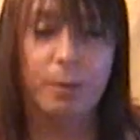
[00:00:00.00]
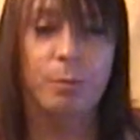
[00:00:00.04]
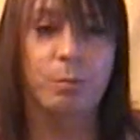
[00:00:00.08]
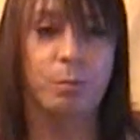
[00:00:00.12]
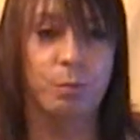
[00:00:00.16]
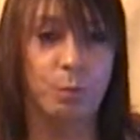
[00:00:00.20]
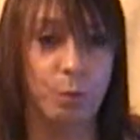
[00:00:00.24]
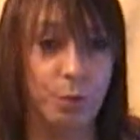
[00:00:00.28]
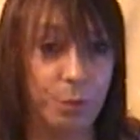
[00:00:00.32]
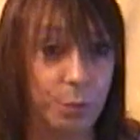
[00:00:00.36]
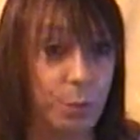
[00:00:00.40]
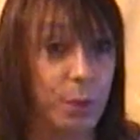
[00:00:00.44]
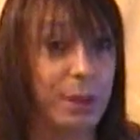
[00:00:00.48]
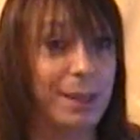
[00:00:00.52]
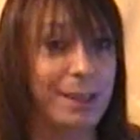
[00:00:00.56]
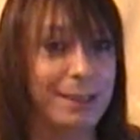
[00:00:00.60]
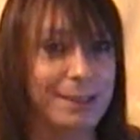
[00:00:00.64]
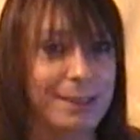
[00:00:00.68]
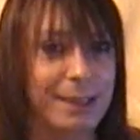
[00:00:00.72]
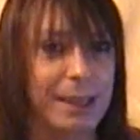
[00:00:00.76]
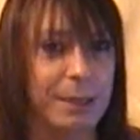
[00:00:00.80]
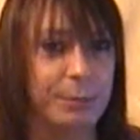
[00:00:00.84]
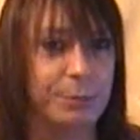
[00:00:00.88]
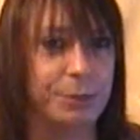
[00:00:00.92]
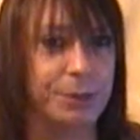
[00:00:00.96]
With one
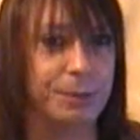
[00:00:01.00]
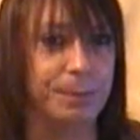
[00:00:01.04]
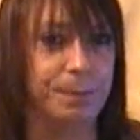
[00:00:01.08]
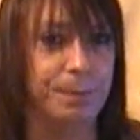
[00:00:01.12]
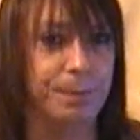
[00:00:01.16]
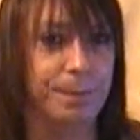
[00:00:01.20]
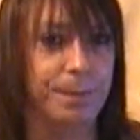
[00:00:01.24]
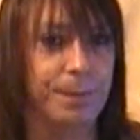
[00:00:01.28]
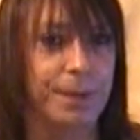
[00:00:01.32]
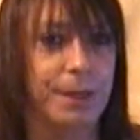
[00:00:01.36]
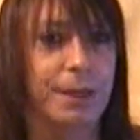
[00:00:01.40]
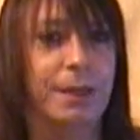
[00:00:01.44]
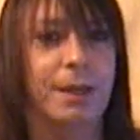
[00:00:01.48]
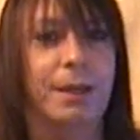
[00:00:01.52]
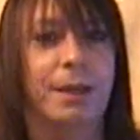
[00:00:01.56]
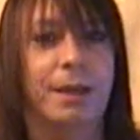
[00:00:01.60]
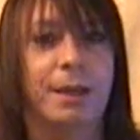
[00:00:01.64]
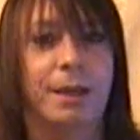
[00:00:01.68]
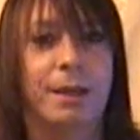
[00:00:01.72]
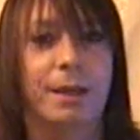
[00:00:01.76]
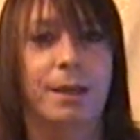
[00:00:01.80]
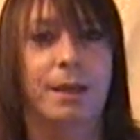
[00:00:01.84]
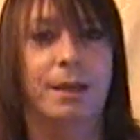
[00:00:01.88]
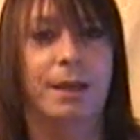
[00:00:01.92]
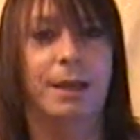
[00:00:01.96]
exception,
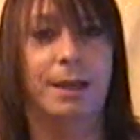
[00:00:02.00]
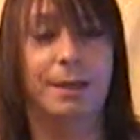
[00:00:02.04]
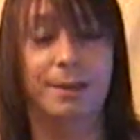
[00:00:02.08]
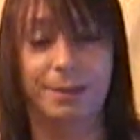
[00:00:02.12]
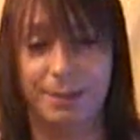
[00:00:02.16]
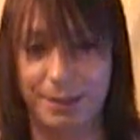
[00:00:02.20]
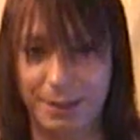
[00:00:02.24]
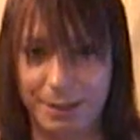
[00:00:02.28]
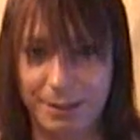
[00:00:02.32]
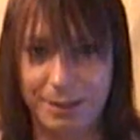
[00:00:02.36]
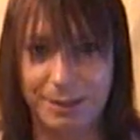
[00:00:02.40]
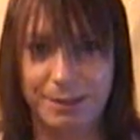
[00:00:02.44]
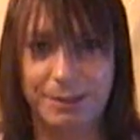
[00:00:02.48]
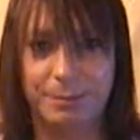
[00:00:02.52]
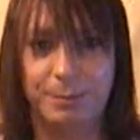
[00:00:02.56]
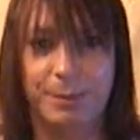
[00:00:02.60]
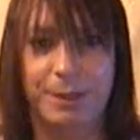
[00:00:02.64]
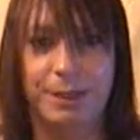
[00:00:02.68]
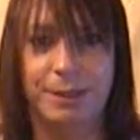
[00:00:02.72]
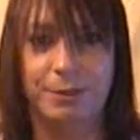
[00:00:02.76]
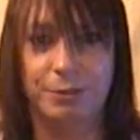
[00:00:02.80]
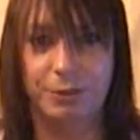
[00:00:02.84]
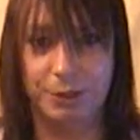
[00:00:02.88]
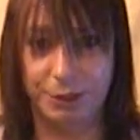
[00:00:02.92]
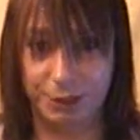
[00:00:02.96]
and I think this
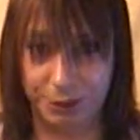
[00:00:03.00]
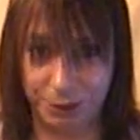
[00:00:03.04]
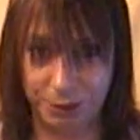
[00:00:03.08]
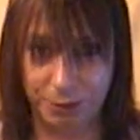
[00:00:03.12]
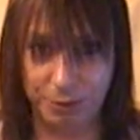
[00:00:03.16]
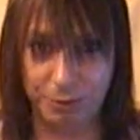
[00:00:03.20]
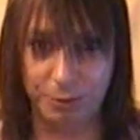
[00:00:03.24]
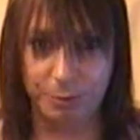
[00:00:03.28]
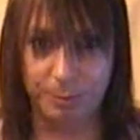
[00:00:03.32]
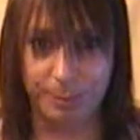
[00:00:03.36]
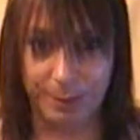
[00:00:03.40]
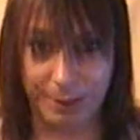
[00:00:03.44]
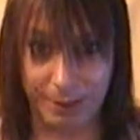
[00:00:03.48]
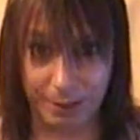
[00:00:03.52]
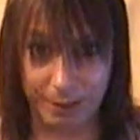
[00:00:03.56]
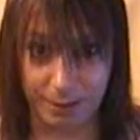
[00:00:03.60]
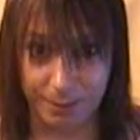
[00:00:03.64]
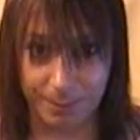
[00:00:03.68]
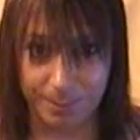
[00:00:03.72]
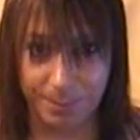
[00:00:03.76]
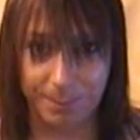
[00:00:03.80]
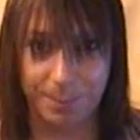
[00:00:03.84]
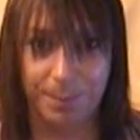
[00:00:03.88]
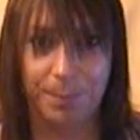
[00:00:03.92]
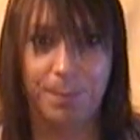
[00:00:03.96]
might interest you, Pica.
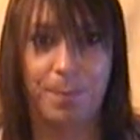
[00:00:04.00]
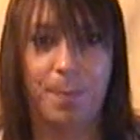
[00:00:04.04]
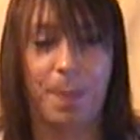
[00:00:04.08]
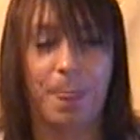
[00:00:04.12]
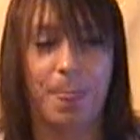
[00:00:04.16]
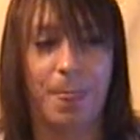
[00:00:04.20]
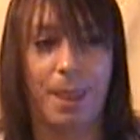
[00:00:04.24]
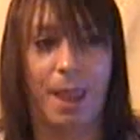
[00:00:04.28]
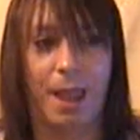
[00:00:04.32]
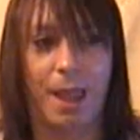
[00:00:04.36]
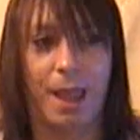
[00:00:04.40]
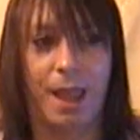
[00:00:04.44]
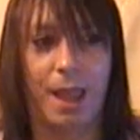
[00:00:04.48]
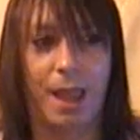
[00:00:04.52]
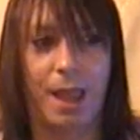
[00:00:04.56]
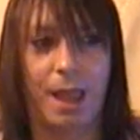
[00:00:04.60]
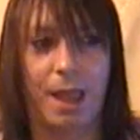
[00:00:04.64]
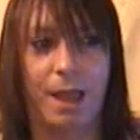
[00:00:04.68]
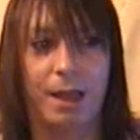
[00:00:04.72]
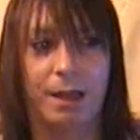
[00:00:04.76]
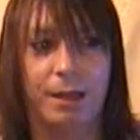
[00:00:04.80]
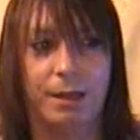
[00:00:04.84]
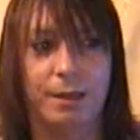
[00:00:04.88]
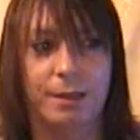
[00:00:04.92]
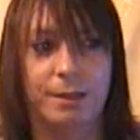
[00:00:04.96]

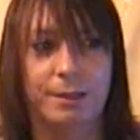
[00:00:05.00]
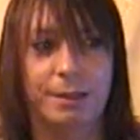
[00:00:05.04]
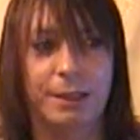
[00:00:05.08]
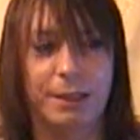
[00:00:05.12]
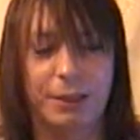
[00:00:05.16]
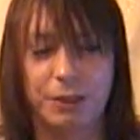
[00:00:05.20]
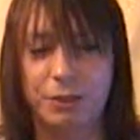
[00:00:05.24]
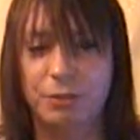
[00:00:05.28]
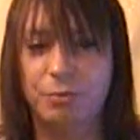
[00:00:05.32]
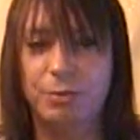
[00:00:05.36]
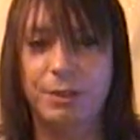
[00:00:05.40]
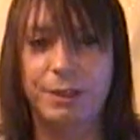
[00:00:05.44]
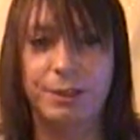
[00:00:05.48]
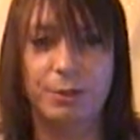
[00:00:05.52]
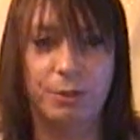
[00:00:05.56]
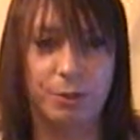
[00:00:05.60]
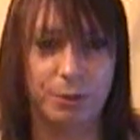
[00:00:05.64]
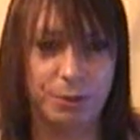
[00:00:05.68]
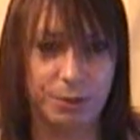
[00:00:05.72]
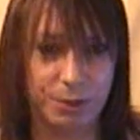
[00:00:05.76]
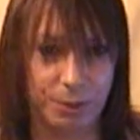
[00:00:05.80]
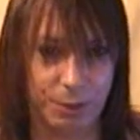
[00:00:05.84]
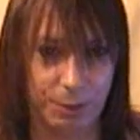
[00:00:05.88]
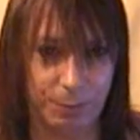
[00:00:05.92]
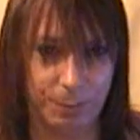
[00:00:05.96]

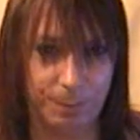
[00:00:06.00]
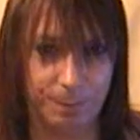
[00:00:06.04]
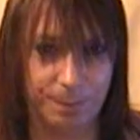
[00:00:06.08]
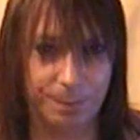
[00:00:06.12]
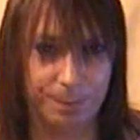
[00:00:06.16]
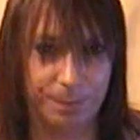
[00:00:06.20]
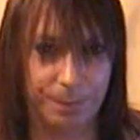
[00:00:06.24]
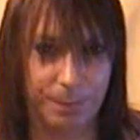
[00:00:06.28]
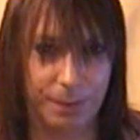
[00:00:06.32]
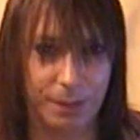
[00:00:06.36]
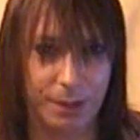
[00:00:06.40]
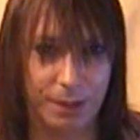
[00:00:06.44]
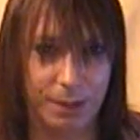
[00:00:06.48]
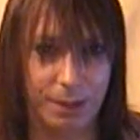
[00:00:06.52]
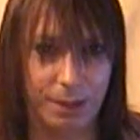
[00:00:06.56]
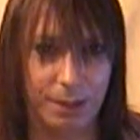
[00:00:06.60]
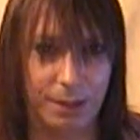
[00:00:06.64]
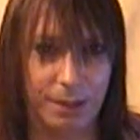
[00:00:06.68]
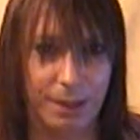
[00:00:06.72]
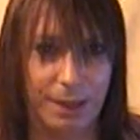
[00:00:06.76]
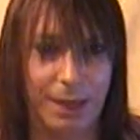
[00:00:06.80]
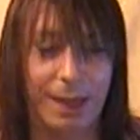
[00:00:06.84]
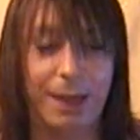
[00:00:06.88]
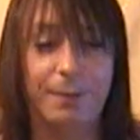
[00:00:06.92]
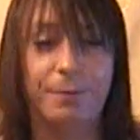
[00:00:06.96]
Dictionary.com
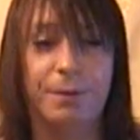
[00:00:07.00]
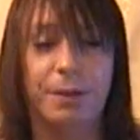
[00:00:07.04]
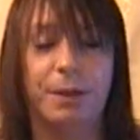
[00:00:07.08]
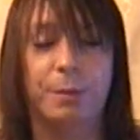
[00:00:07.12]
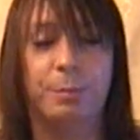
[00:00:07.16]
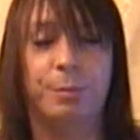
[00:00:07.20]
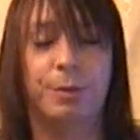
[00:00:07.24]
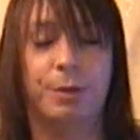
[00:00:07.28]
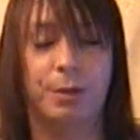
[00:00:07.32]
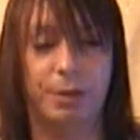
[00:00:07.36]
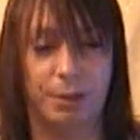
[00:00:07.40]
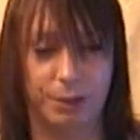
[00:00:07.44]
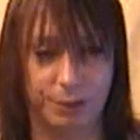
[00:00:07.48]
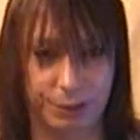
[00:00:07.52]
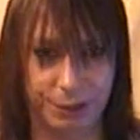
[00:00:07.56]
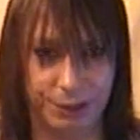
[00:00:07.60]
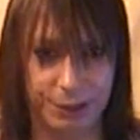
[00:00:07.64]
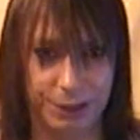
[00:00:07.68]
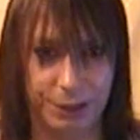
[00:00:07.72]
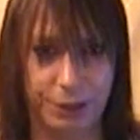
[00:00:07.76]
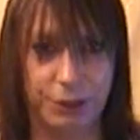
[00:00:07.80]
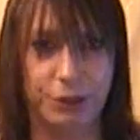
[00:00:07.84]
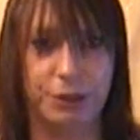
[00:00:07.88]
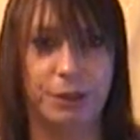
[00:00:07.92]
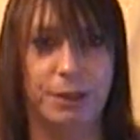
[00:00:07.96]
have their
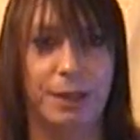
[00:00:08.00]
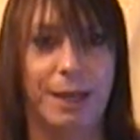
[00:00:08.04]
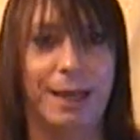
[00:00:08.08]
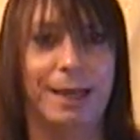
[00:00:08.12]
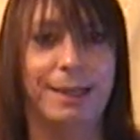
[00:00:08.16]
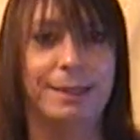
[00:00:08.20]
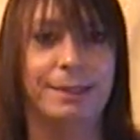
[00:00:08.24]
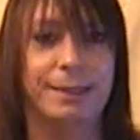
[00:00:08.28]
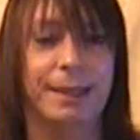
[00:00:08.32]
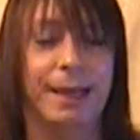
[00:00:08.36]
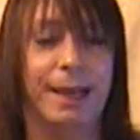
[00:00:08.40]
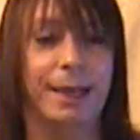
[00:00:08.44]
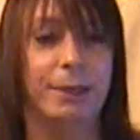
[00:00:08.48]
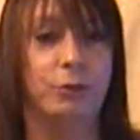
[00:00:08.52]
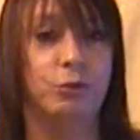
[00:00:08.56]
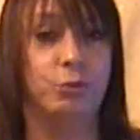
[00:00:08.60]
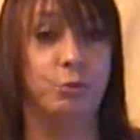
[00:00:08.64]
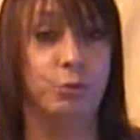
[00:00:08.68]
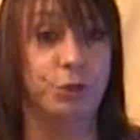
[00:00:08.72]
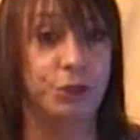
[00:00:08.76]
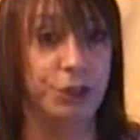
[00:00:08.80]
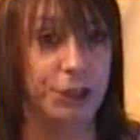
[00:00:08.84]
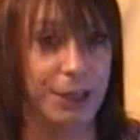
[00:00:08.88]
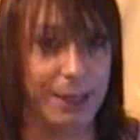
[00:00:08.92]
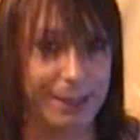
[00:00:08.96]
pronunciation as
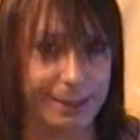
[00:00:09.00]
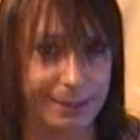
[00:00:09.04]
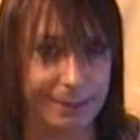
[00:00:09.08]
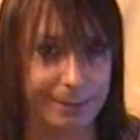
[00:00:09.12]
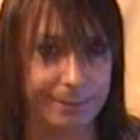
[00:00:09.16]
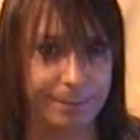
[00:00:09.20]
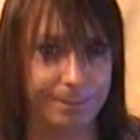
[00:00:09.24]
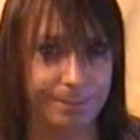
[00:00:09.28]
androgyne.